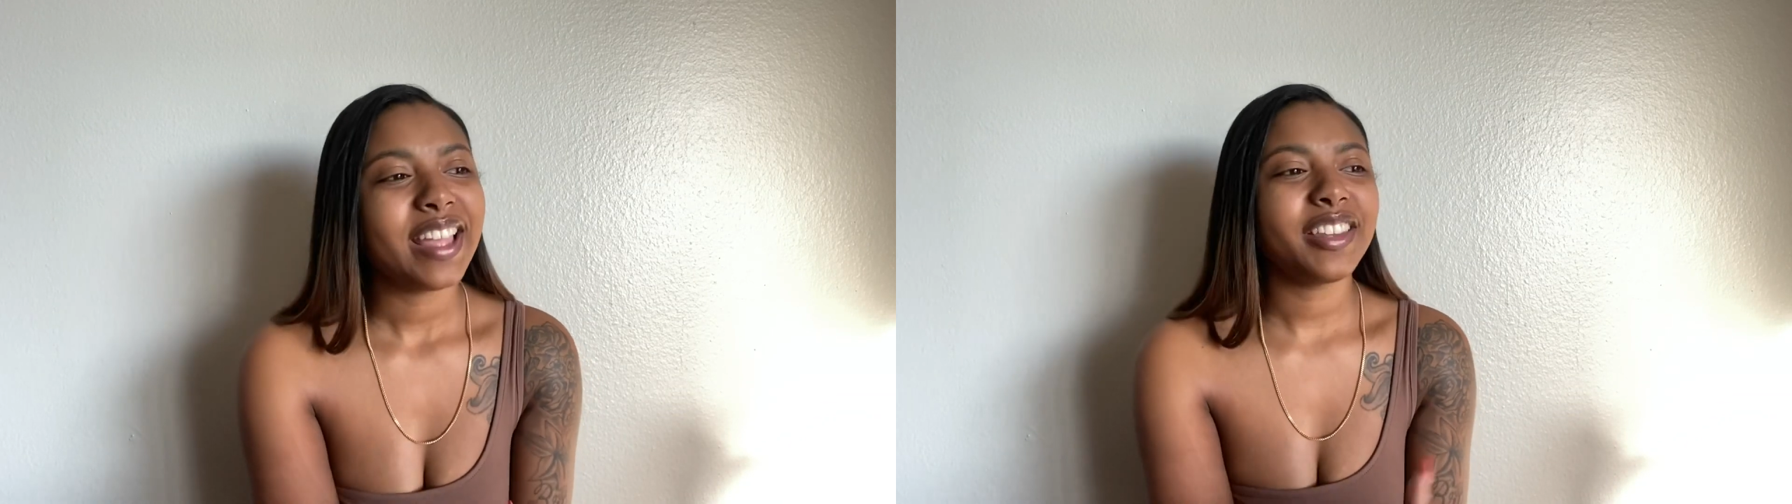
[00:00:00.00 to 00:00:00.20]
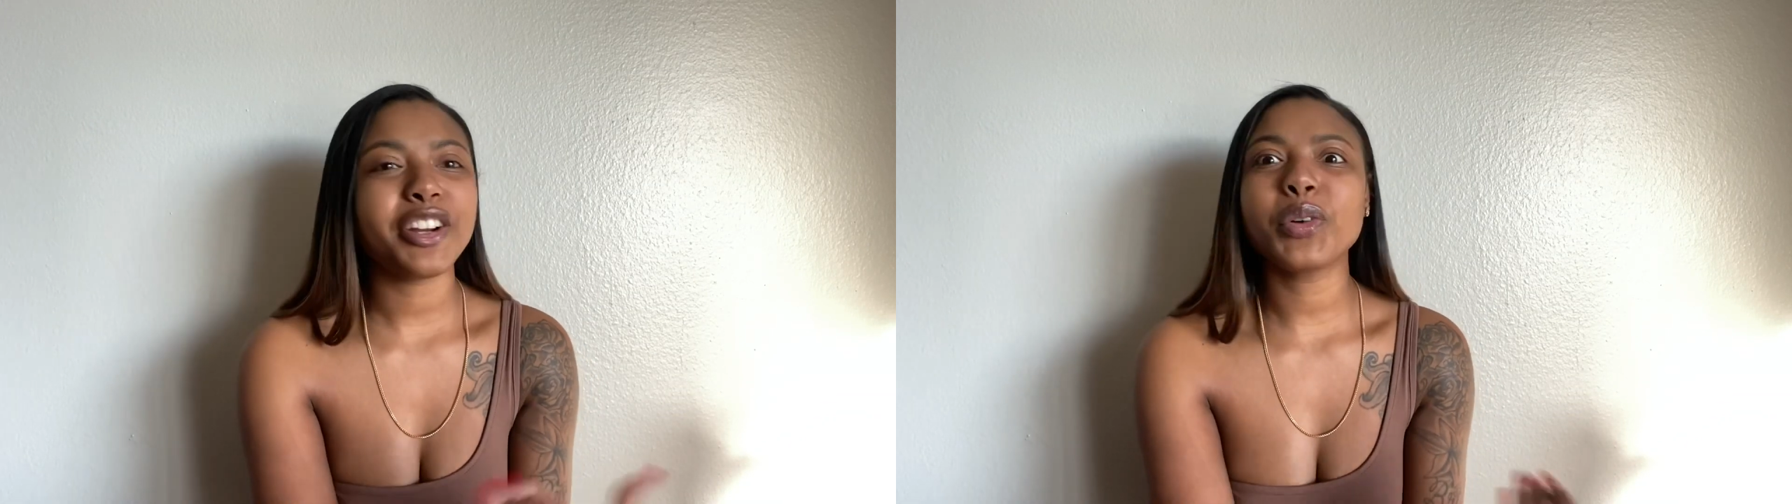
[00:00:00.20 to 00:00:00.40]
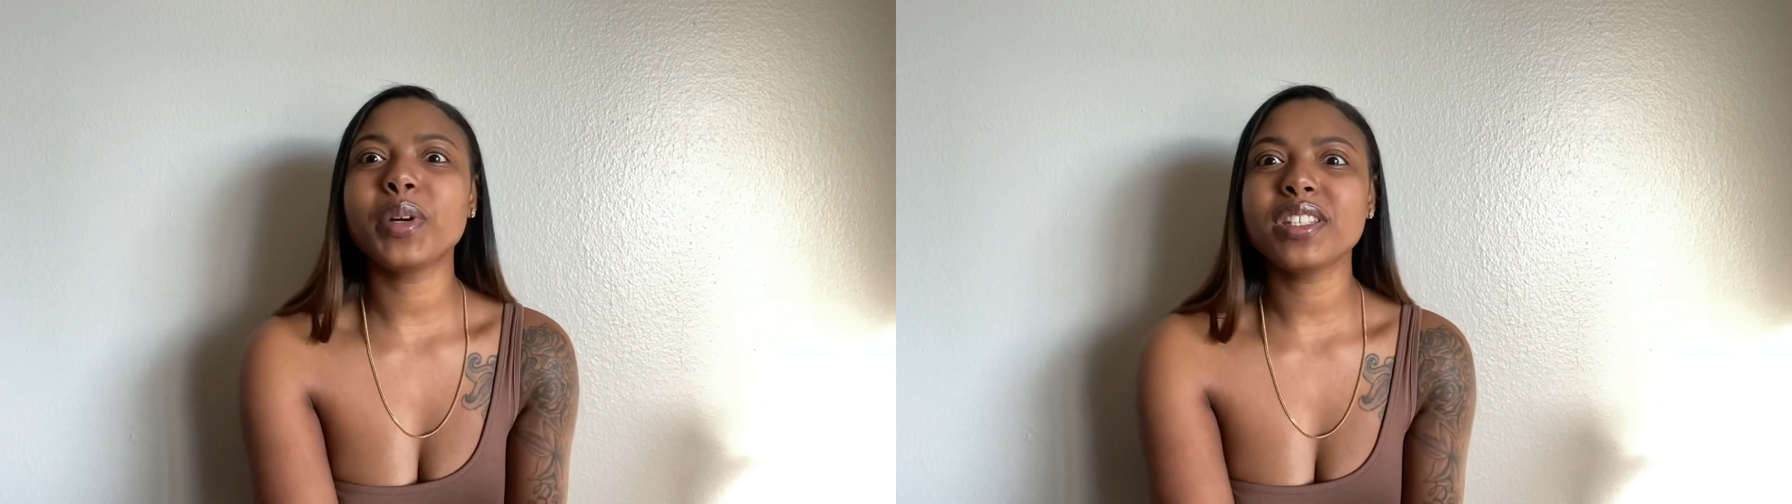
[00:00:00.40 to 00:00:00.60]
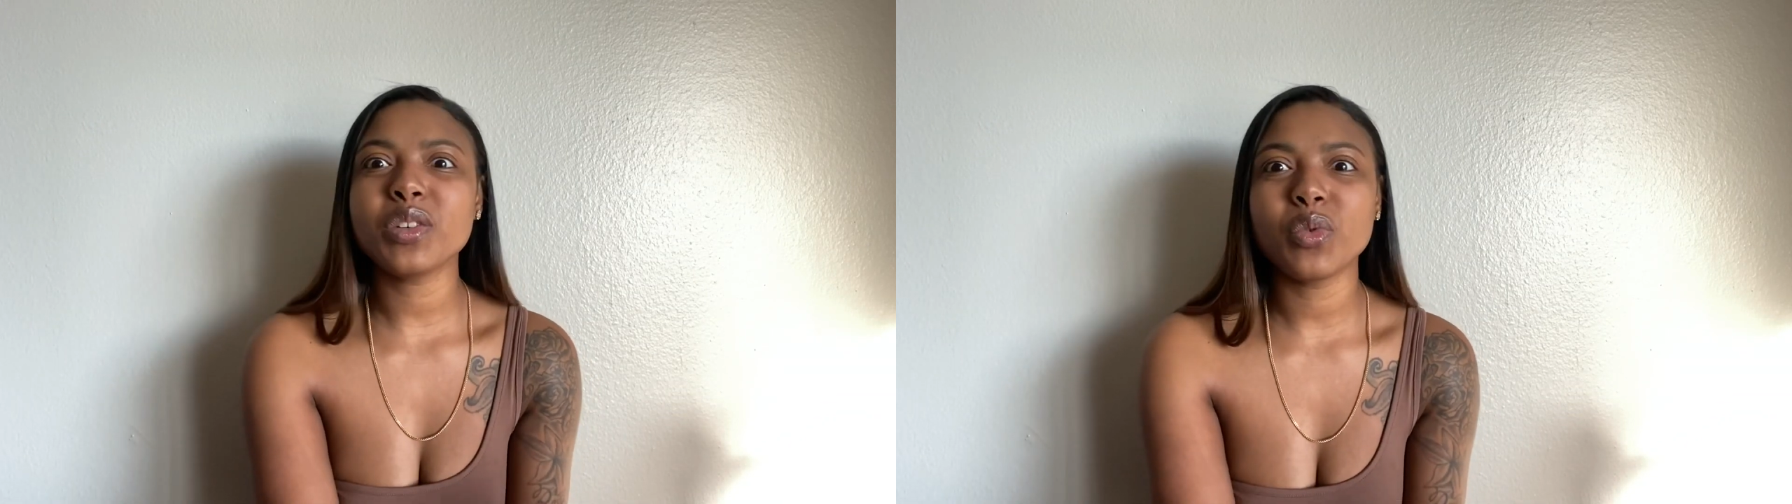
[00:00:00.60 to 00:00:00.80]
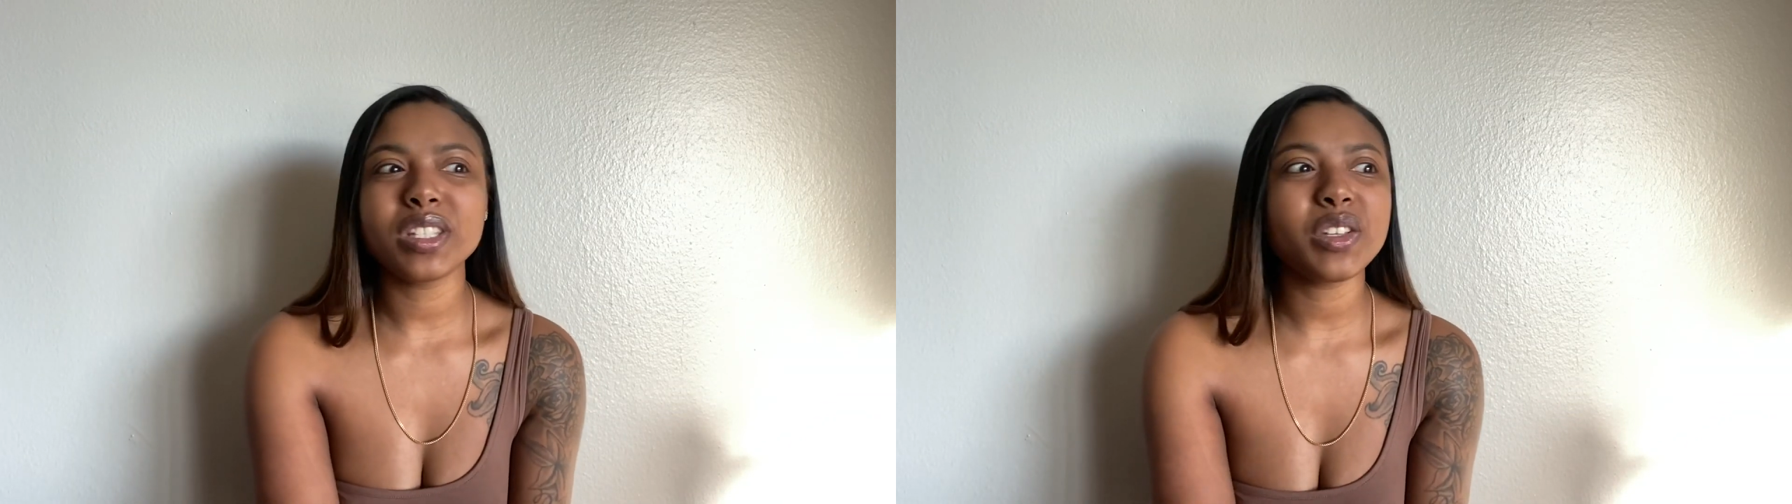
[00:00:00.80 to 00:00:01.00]
They're going to
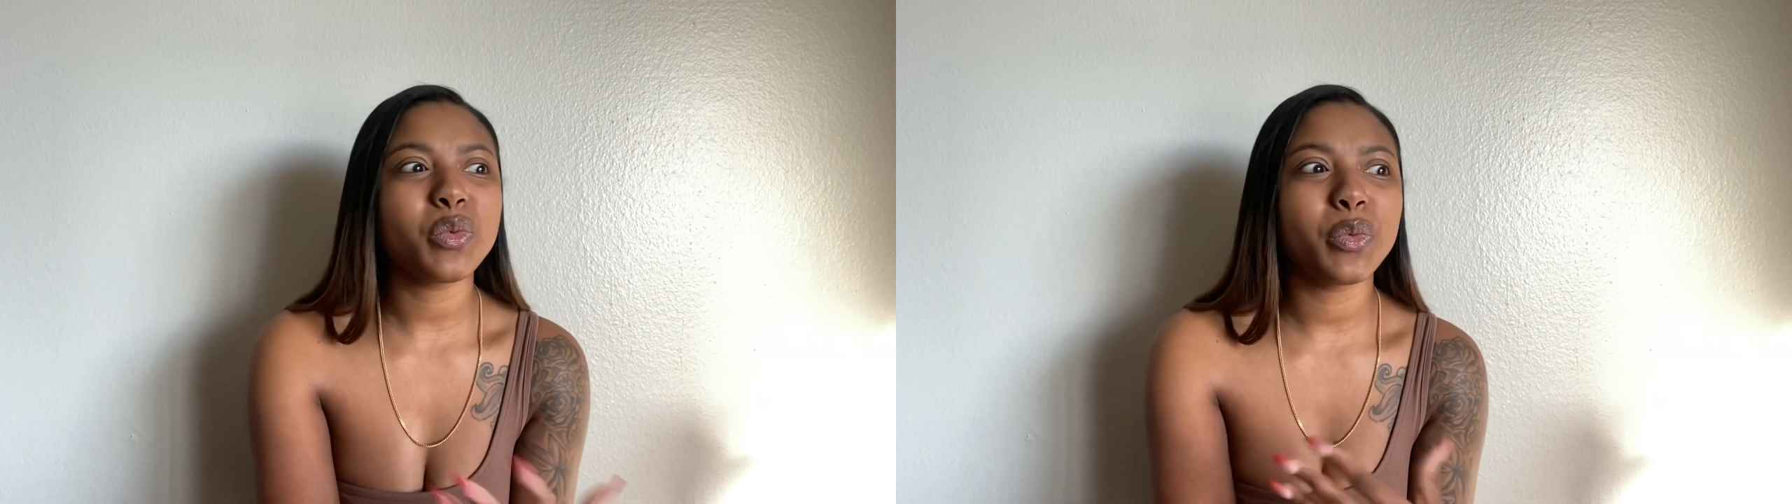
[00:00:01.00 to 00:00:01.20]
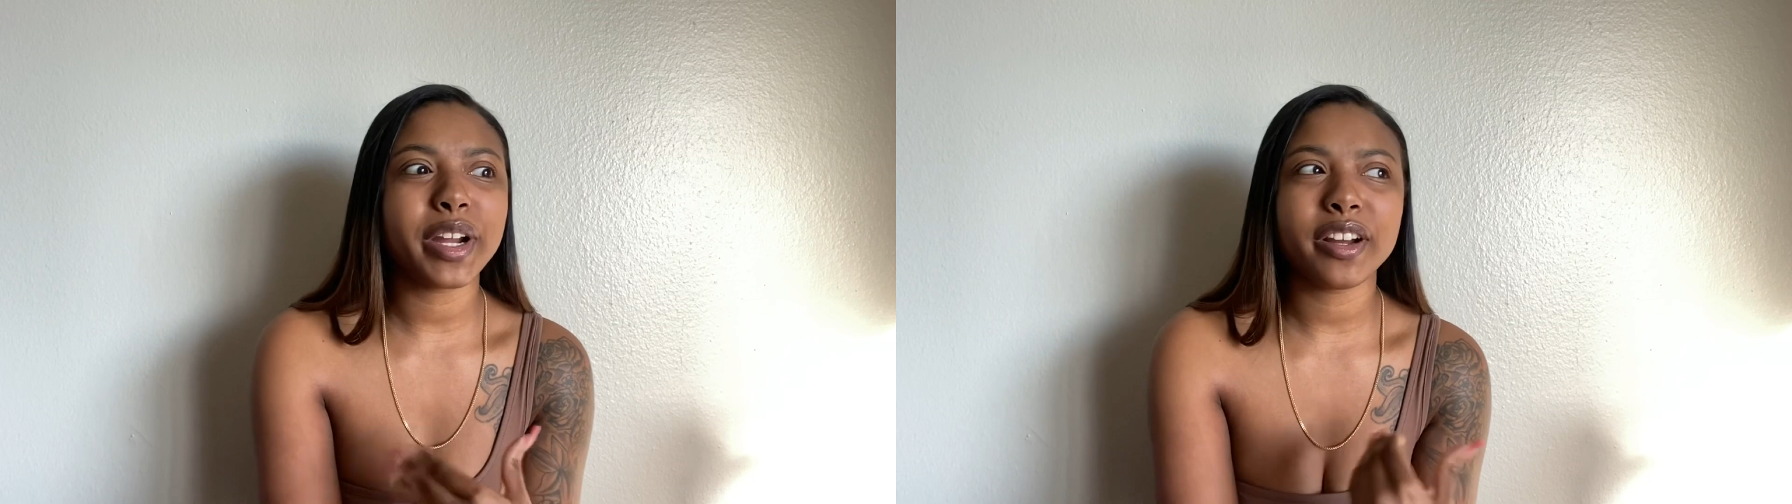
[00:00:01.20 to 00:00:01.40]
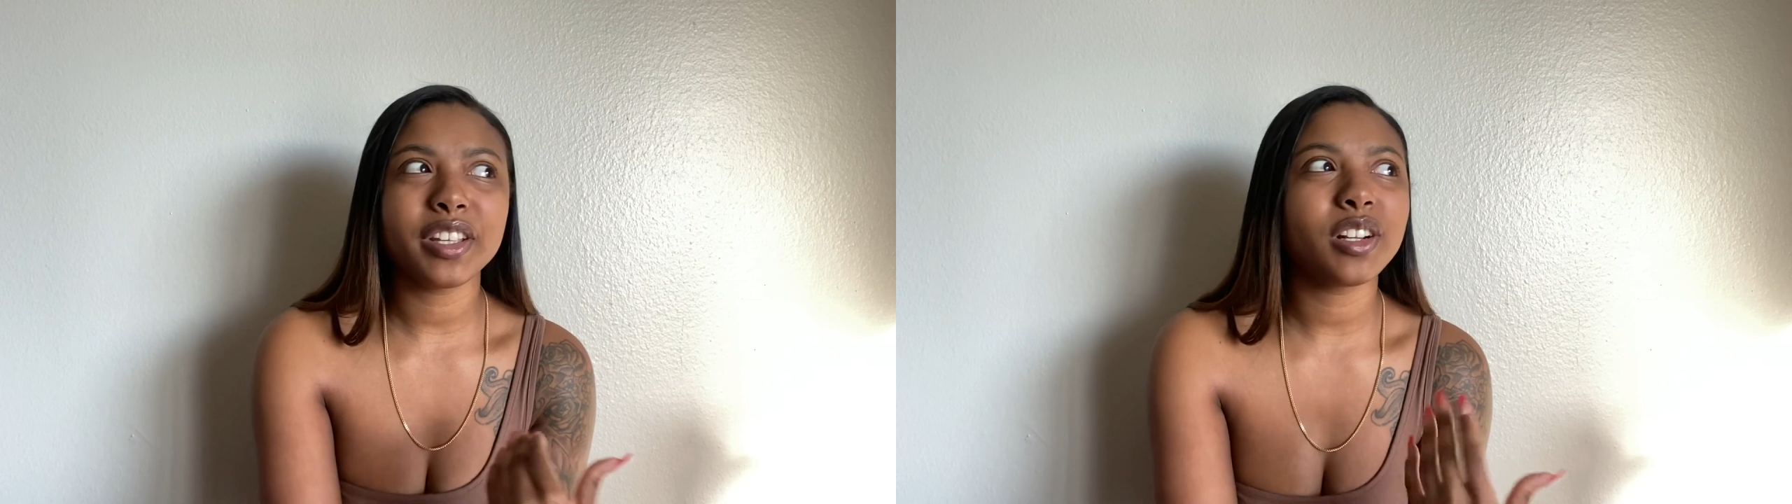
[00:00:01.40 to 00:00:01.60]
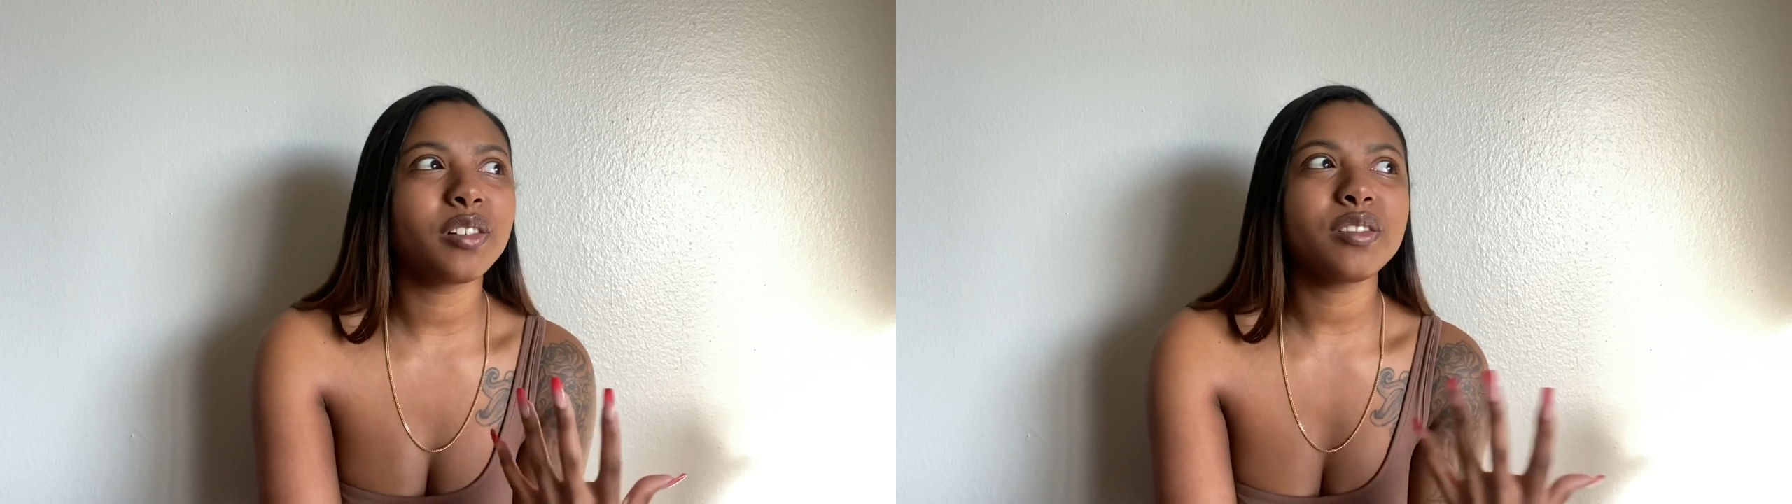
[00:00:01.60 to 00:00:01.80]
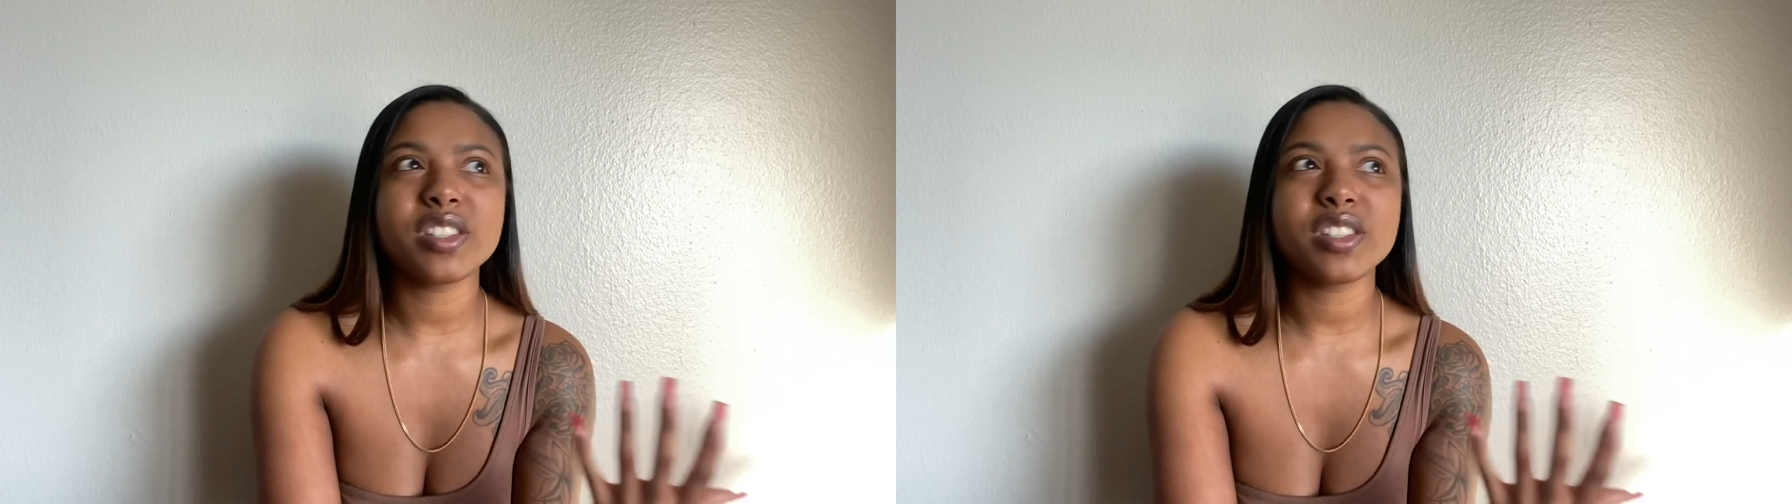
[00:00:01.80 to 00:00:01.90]
want to wear, you know,